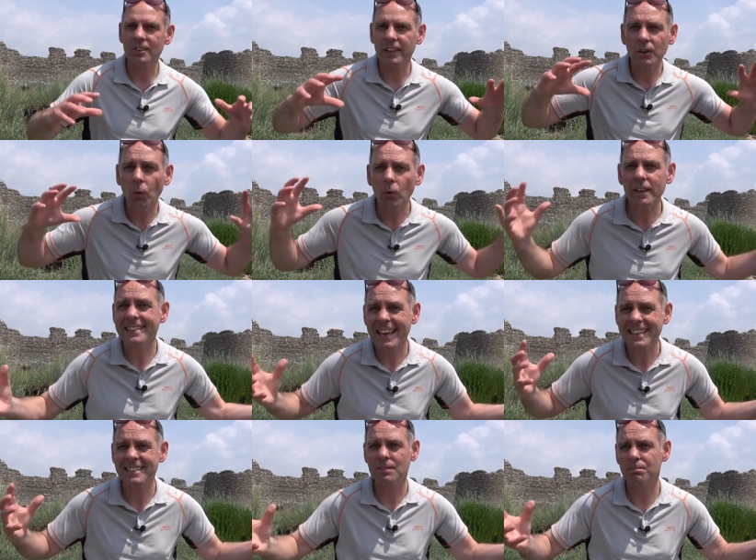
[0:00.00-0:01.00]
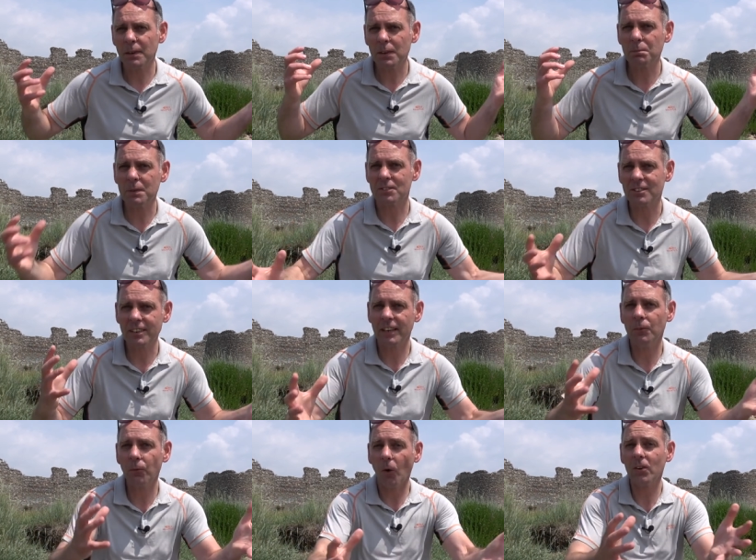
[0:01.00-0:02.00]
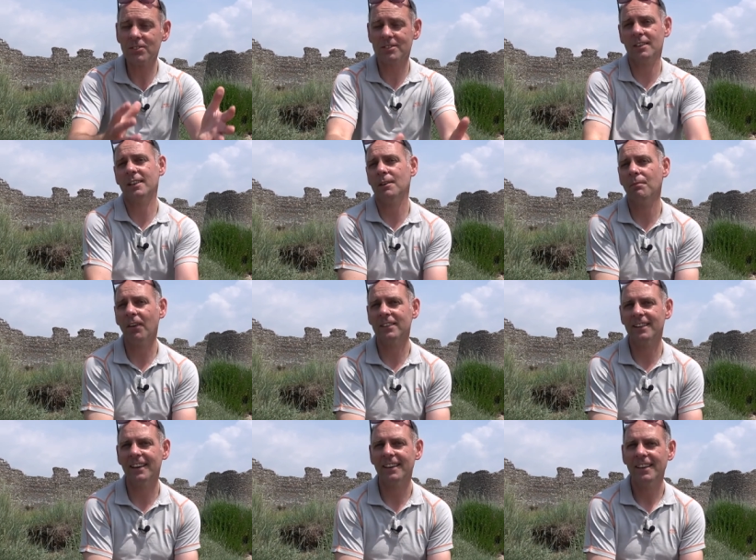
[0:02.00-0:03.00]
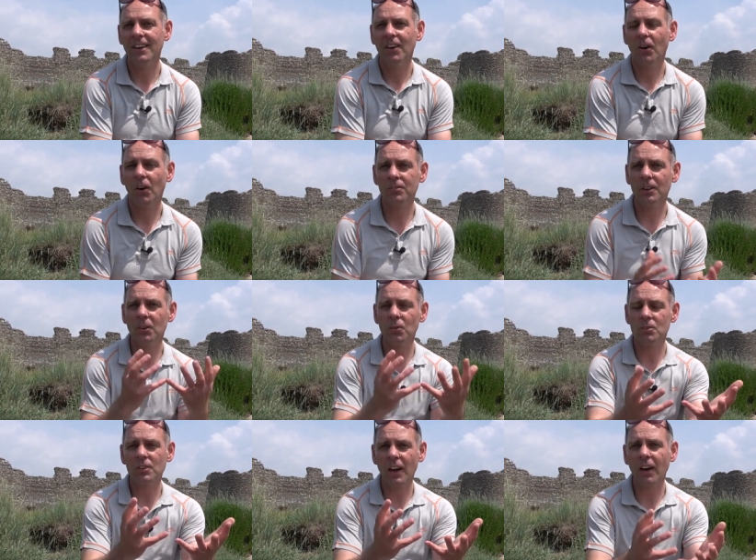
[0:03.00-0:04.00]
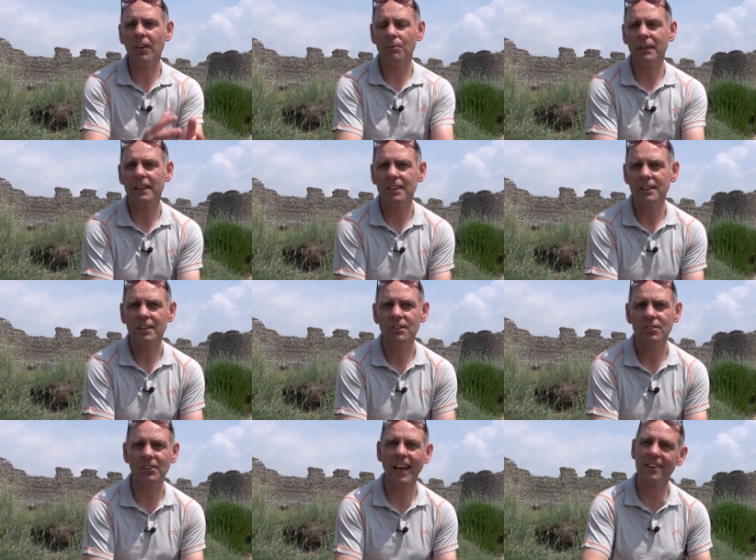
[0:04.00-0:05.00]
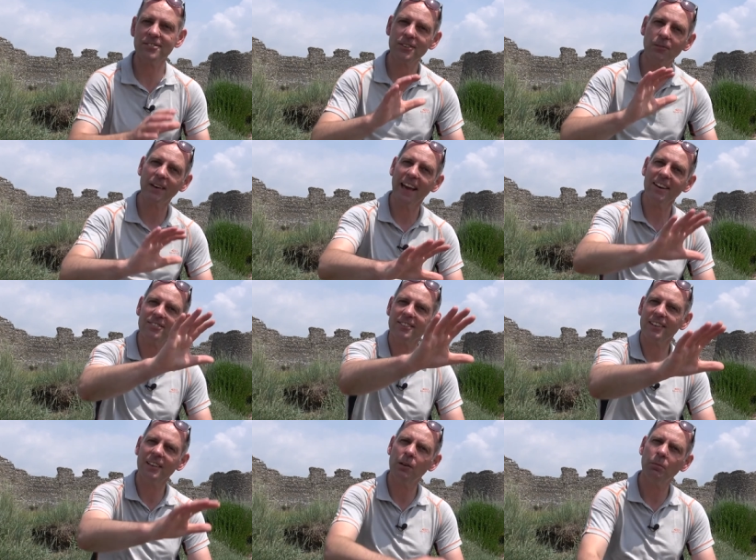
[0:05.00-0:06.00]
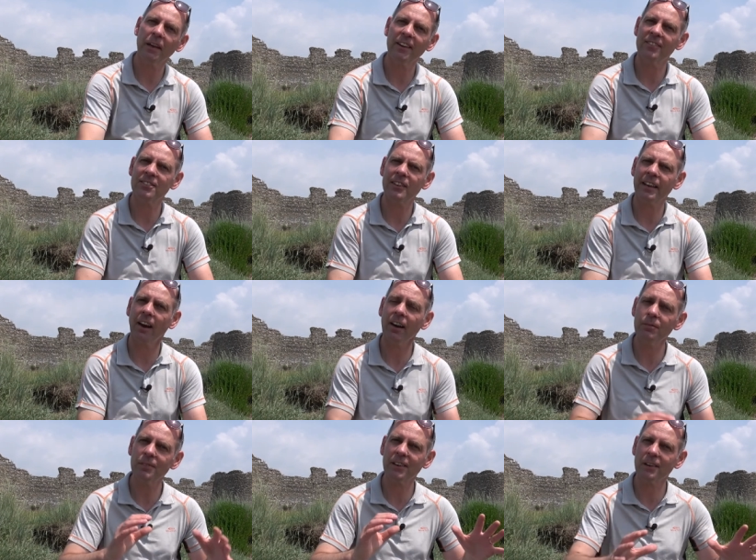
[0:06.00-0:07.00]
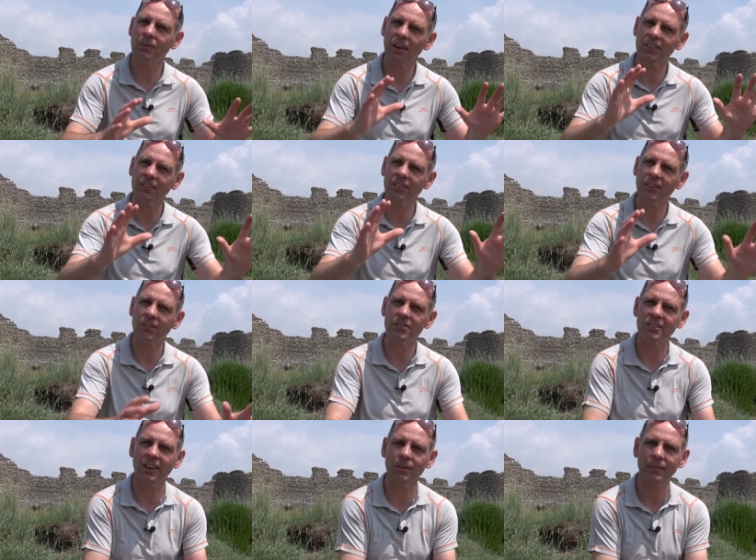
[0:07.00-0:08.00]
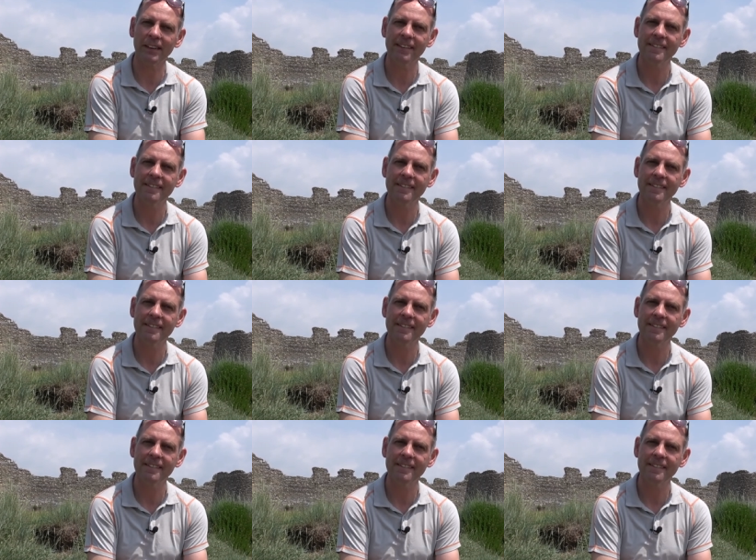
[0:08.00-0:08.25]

in all intents and purposes, he was the commander of the Lord's army. So to have someone else suddenly appear and say, I'm the commander of the Lord's army,